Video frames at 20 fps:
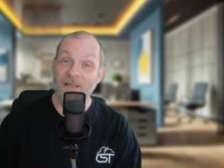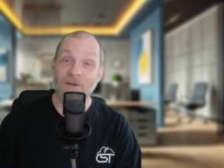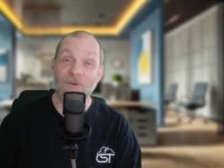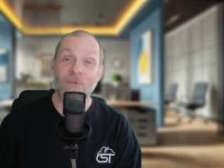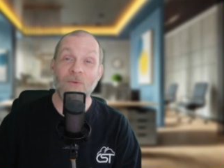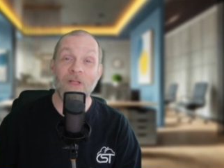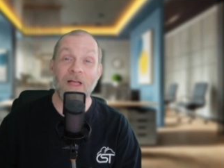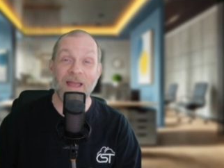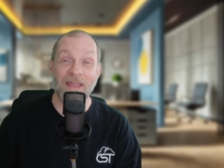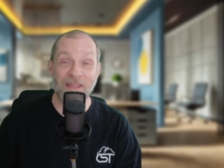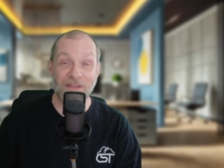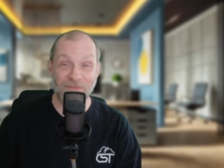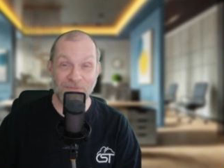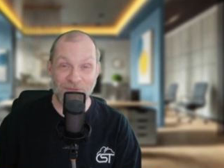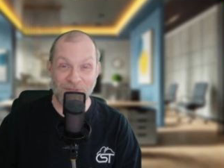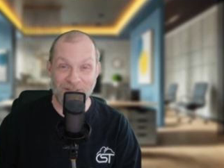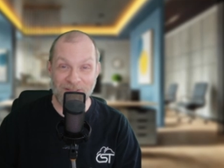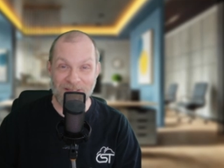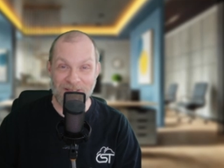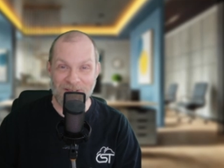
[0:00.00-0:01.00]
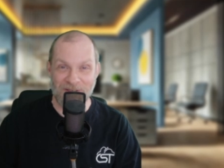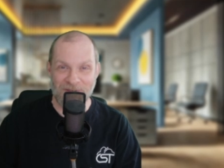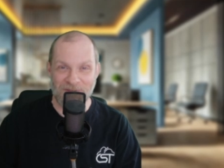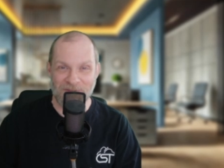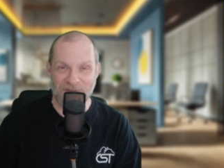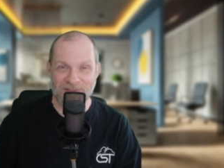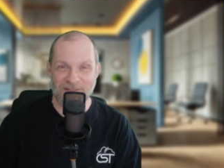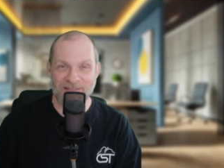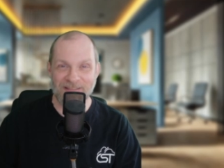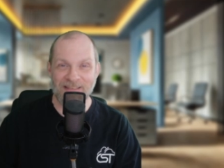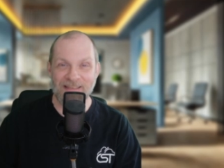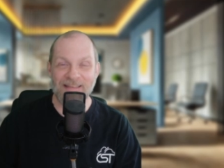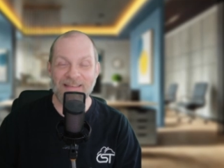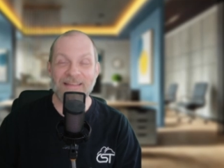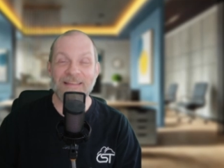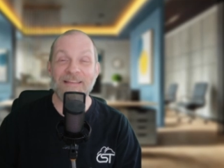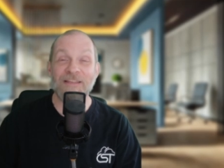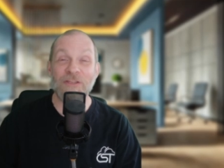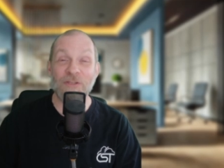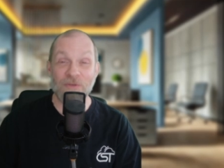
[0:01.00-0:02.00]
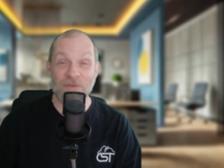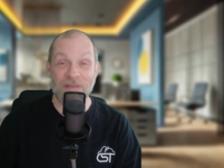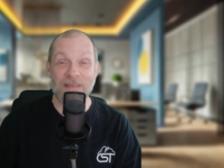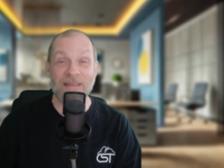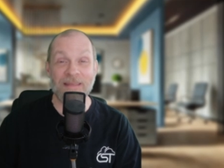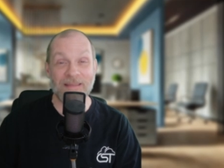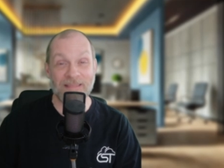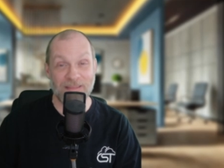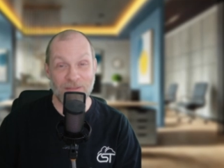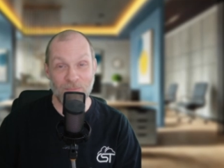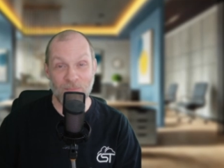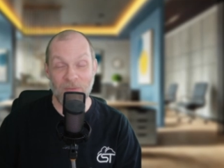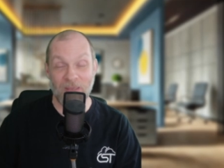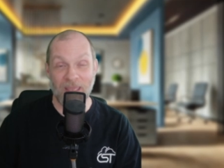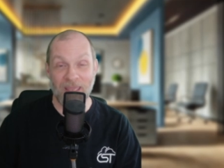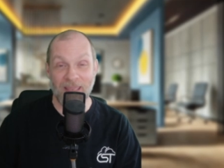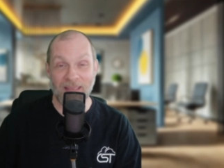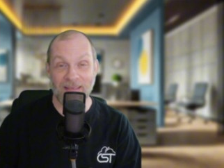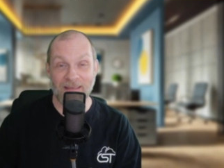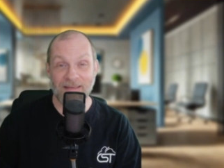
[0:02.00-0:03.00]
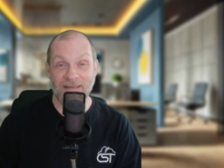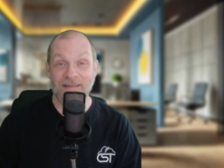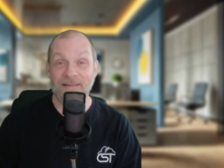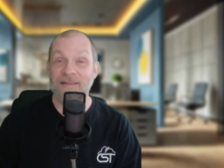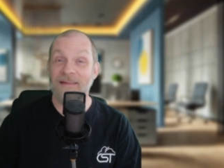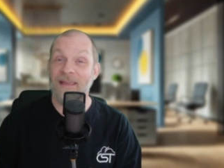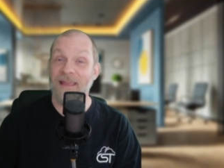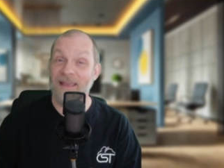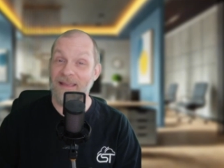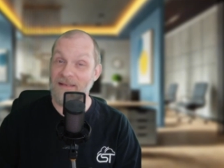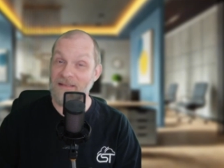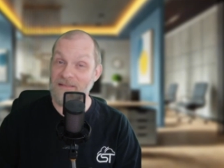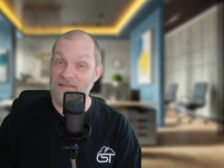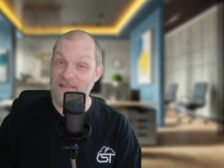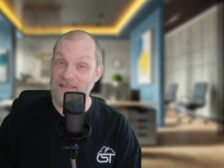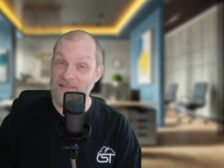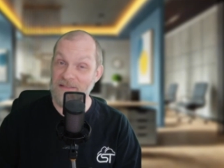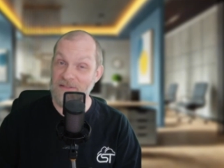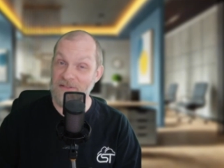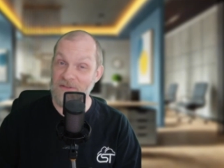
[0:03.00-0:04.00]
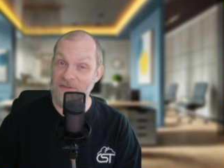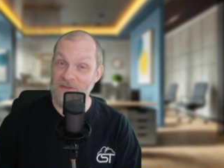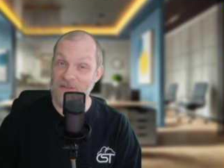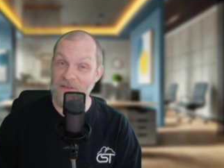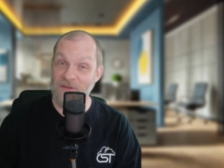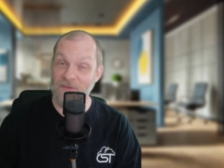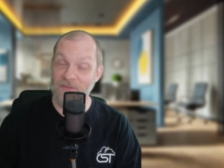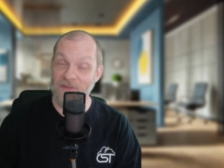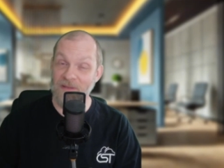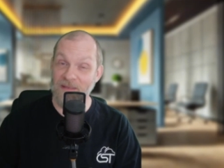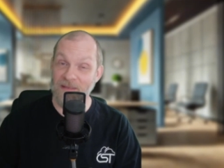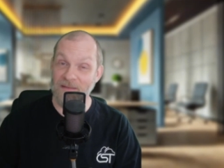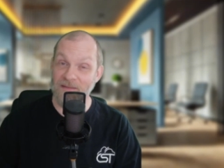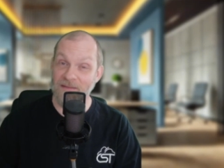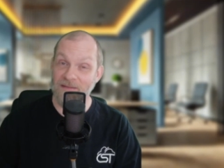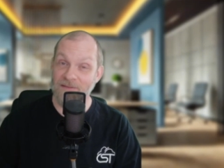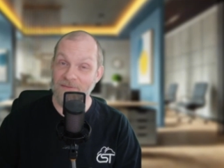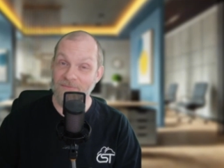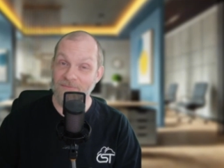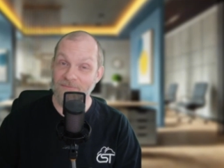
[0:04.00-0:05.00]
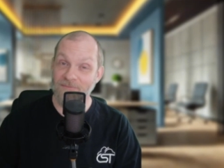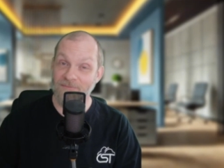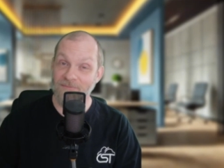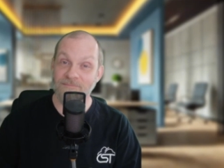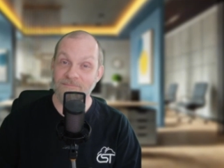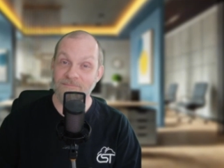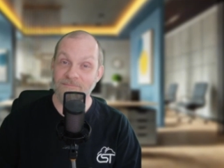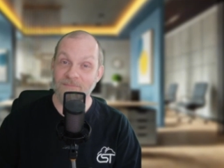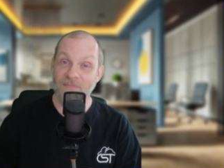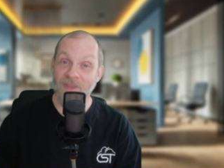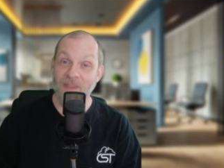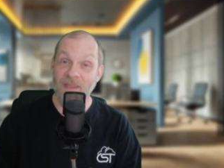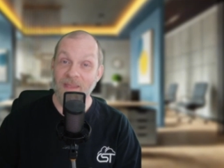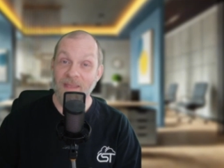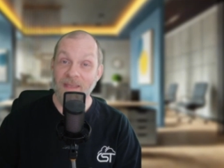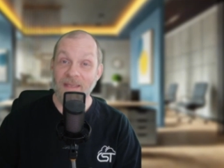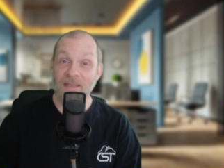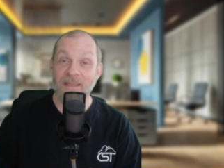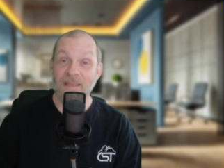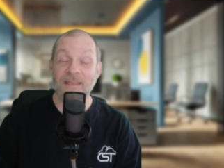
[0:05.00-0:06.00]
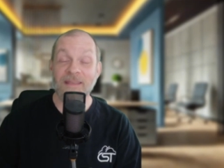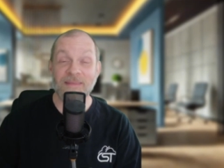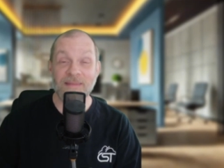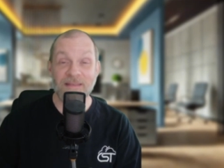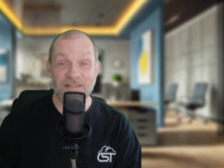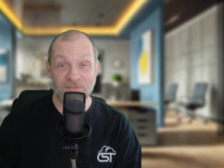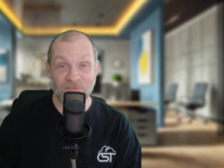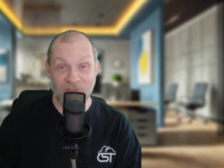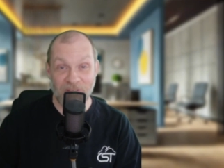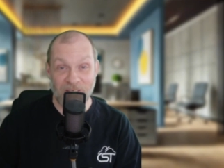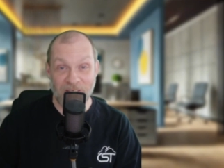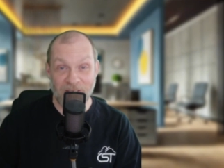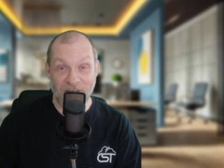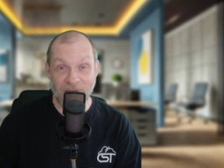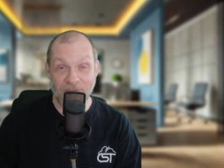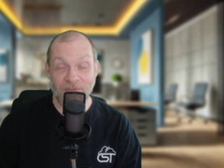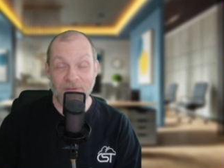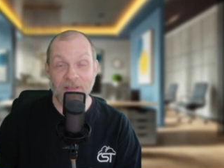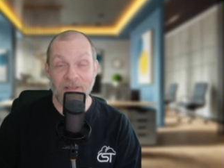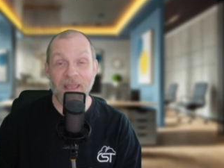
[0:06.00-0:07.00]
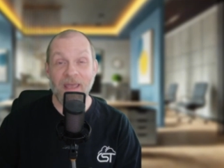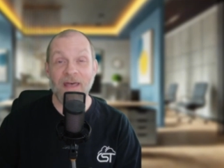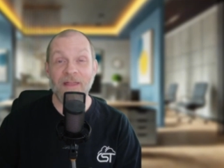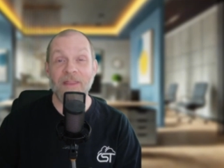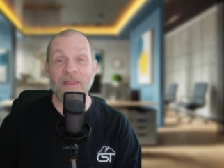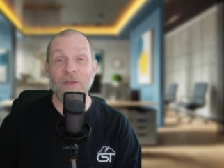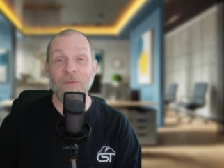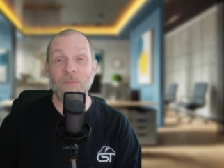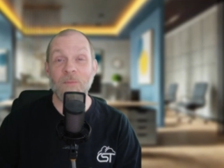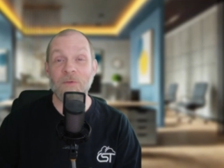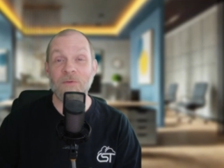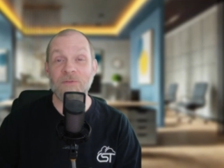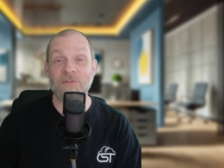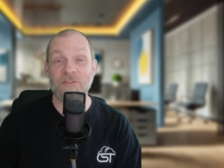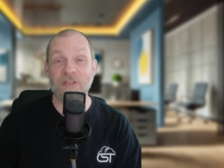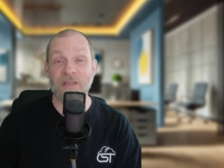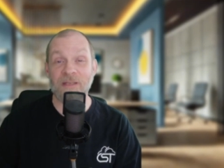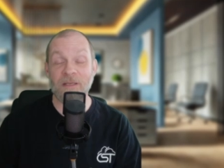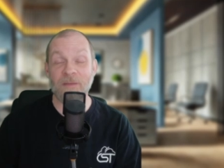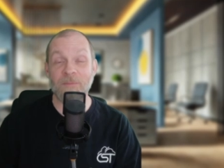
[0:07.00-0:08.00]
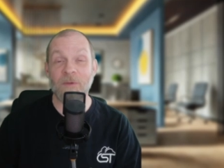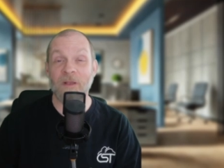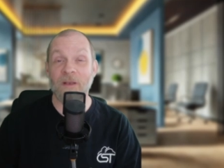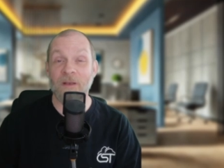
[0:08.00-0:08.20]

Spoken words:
Well, I have good news. You can get them back, and it's easier than you think. In this video, I'll help you set up an